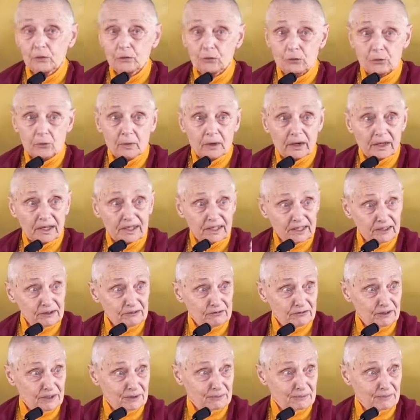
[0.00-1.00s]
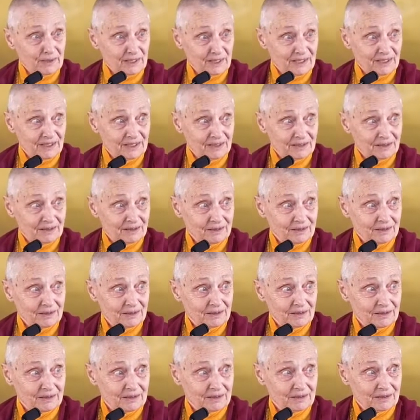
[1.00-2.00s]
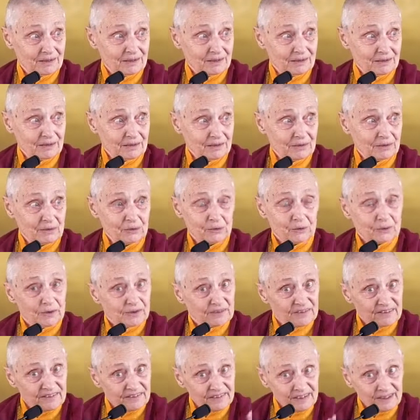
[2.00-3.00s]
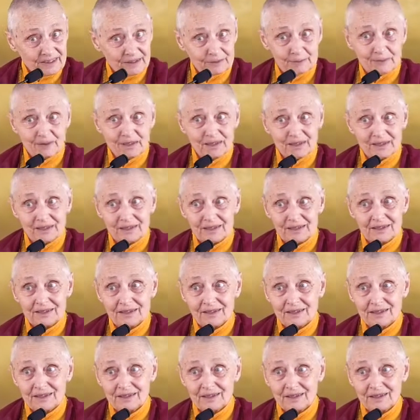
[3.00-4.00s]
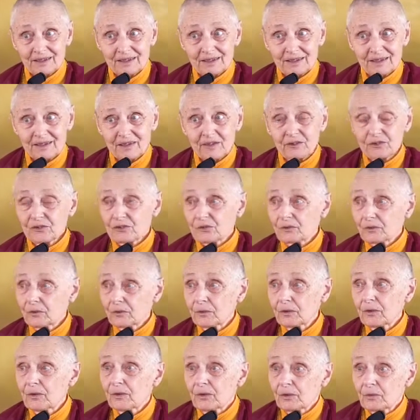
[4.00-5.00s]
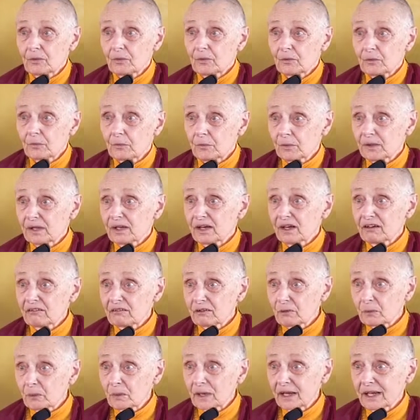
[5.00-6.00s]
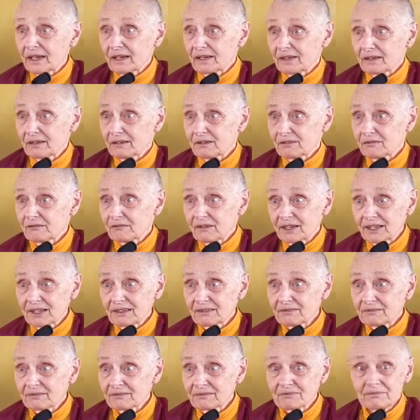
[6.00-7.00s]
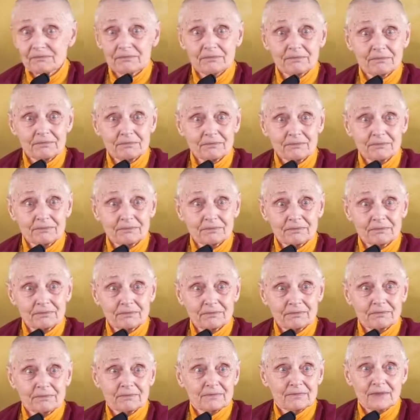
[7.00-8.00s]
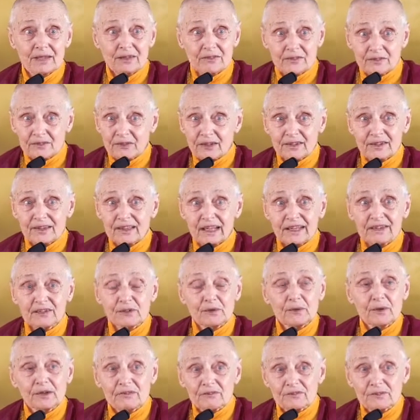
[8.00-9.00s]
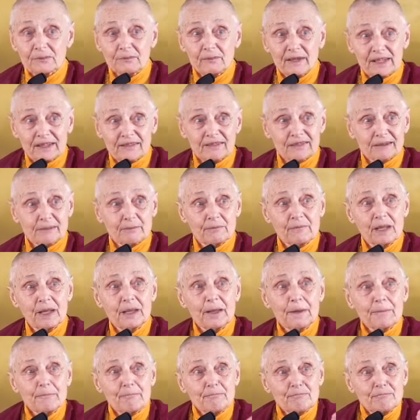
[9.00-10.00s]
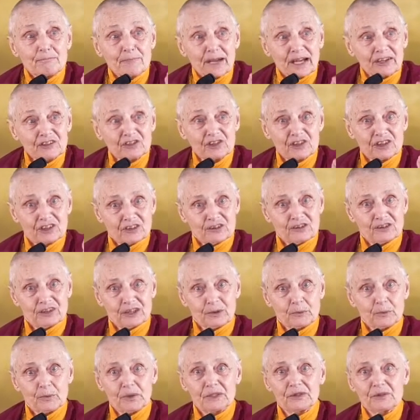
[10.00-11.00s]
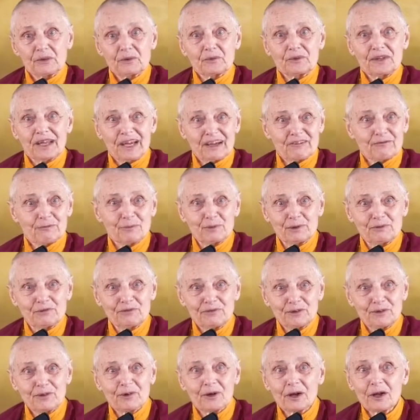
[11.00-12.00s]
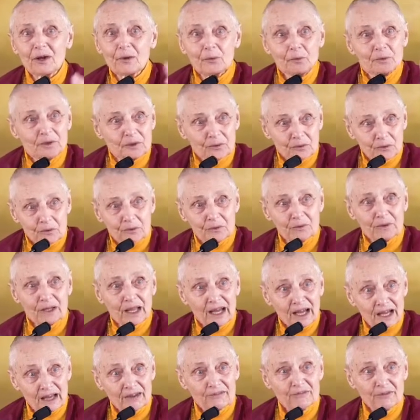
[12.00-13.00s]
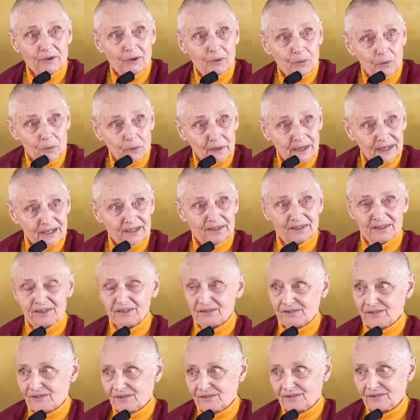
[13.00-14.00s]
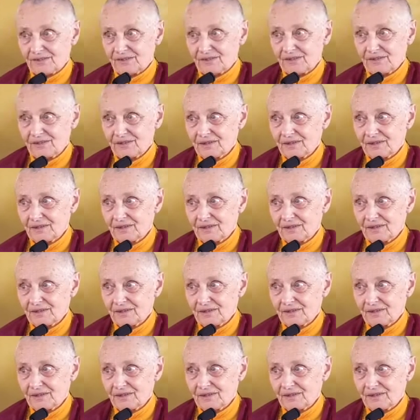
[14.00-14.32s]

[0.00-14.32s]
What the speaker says: You are hearing me. You are seeing me. So we are aware, right? It's not like you have to make some magic thing we don't have before. We all have awareness.